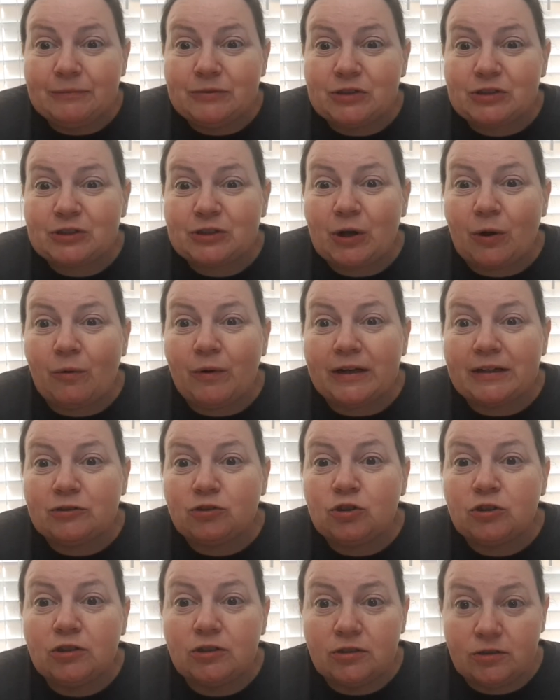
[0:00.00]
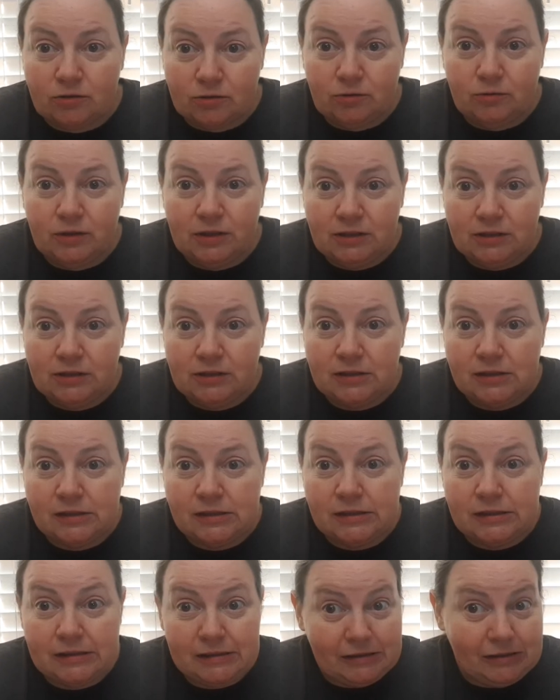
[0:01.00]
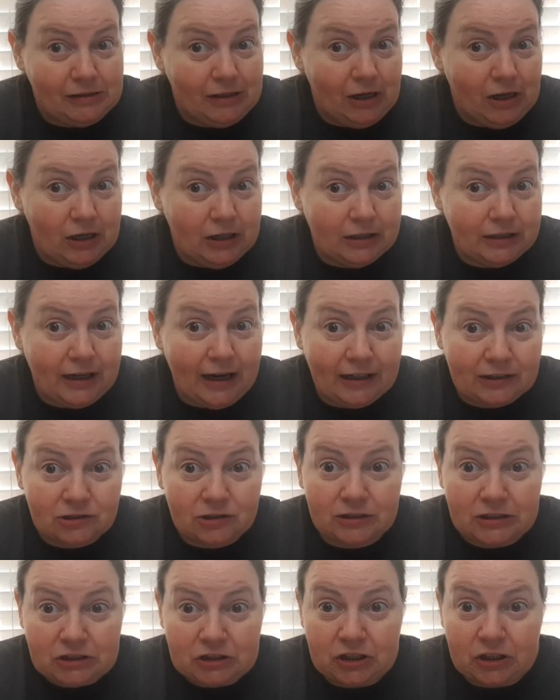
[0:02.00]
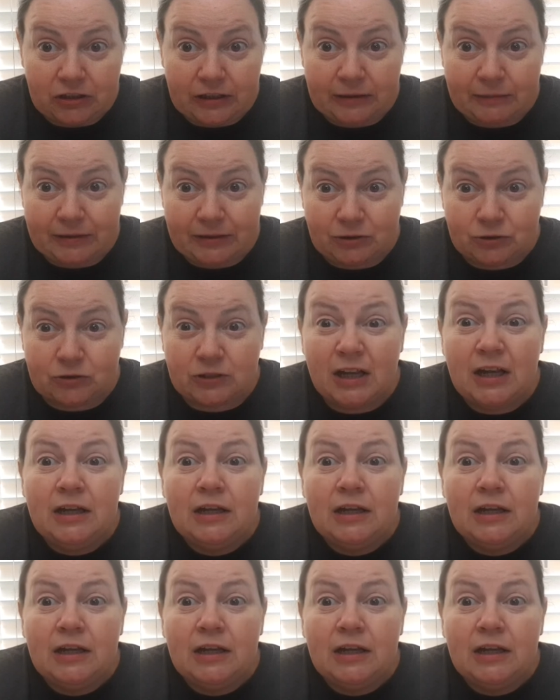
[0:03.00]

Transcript: just going to not actually share any pictures.